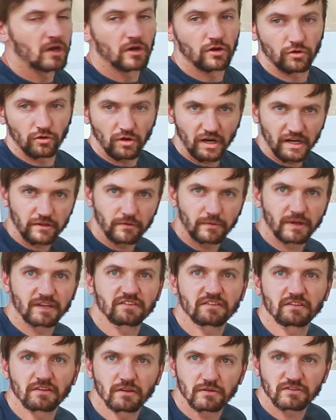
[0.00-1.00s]
grind the
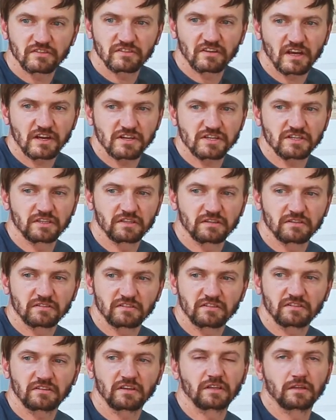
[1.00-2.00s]
rest of those
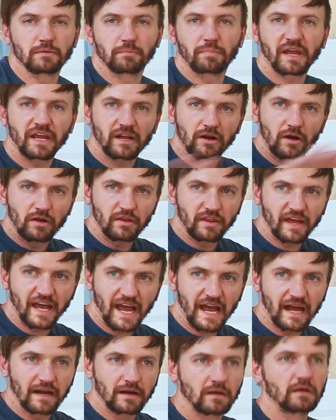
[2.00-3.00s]
sections, and then paint all
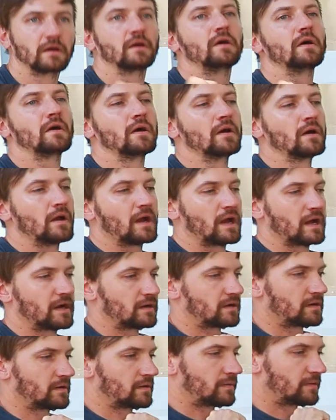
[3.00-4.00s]
that,
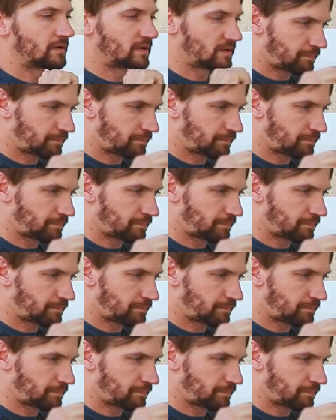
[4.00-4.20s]
and